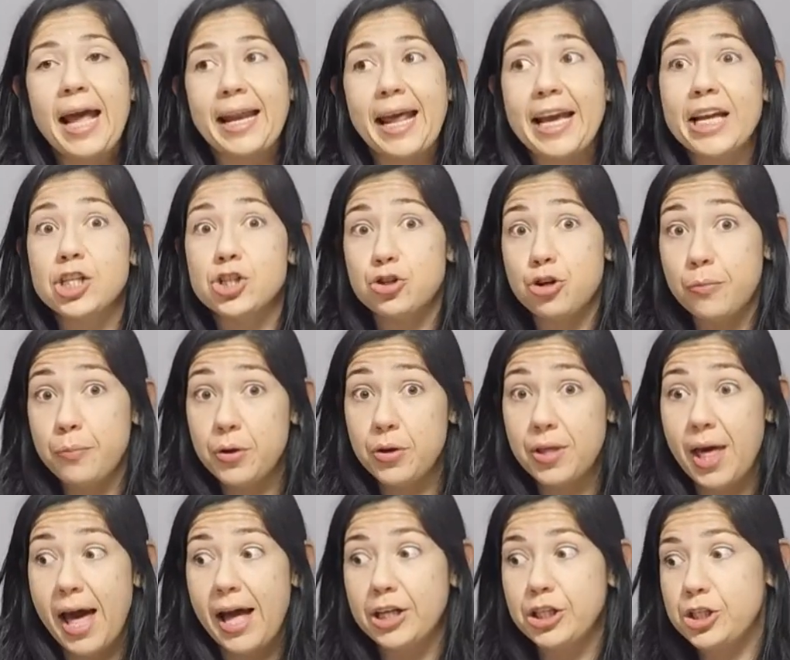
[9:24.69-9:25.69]
And I attribute
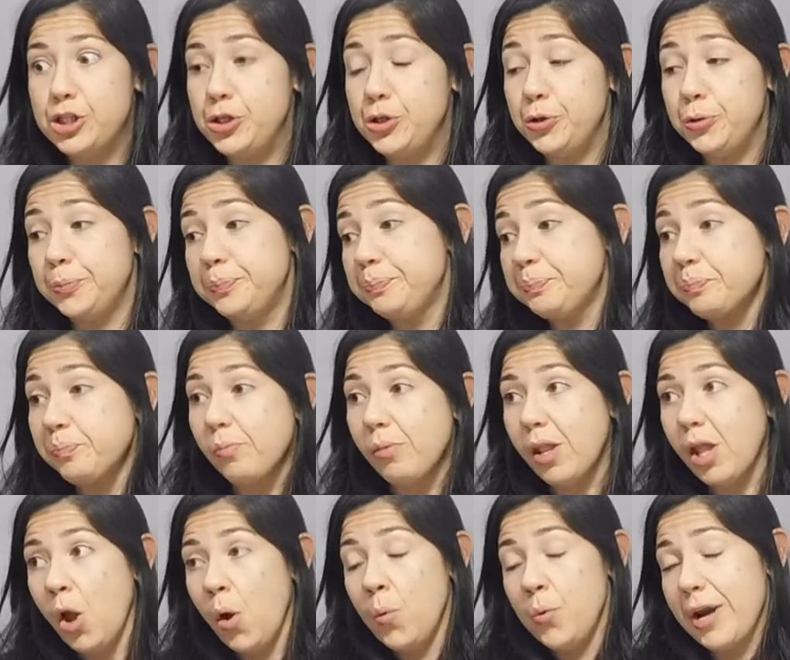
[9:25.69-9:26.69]
that to
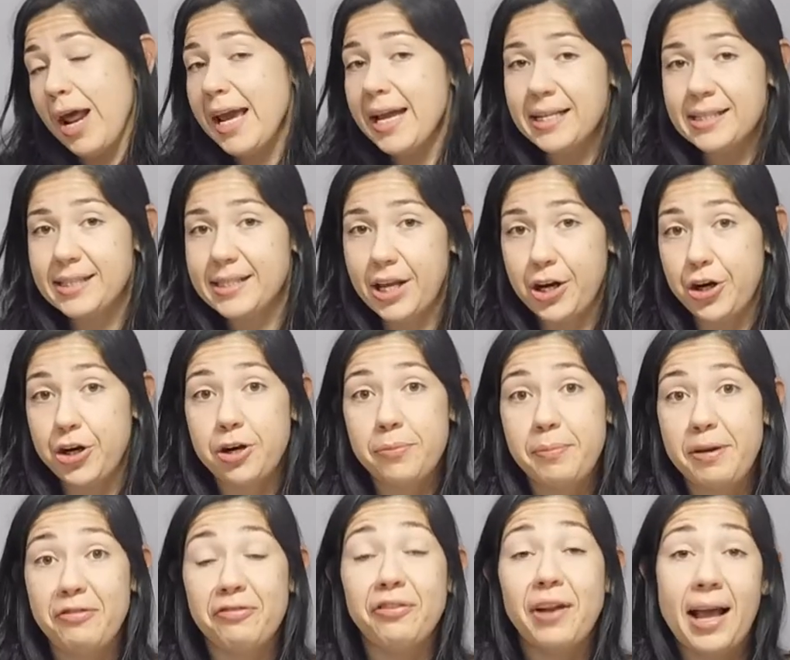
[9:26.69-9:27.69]
what I consider to
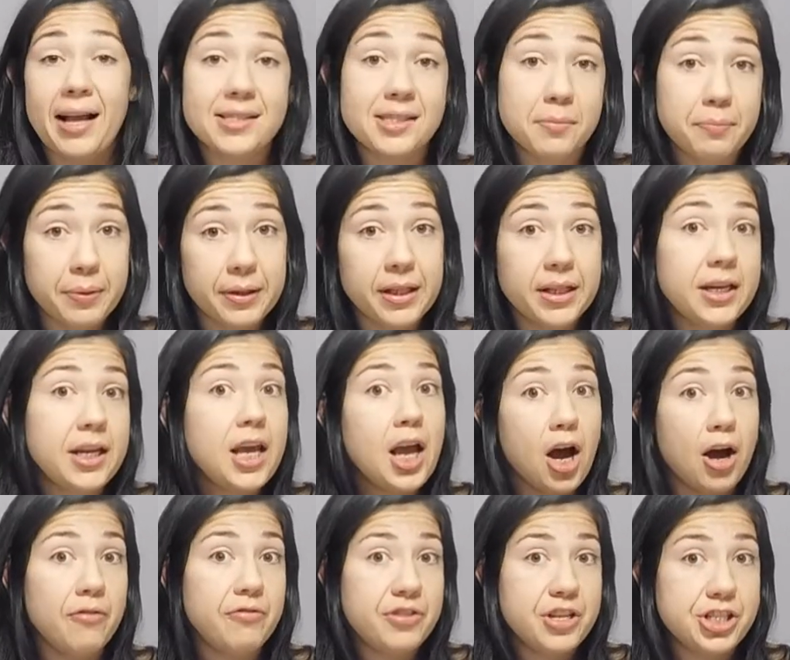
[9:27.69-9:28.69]
be flexibility
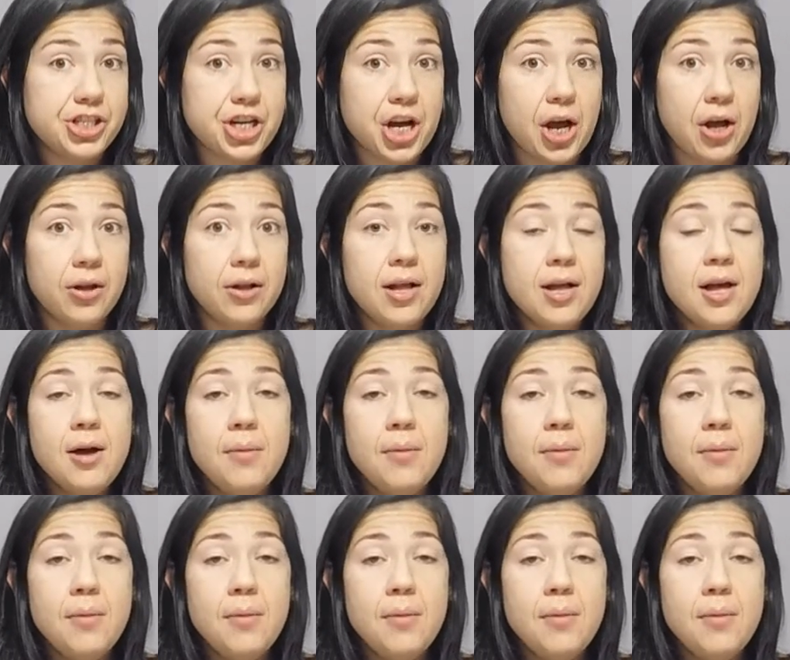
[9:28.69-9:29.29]
of the gel.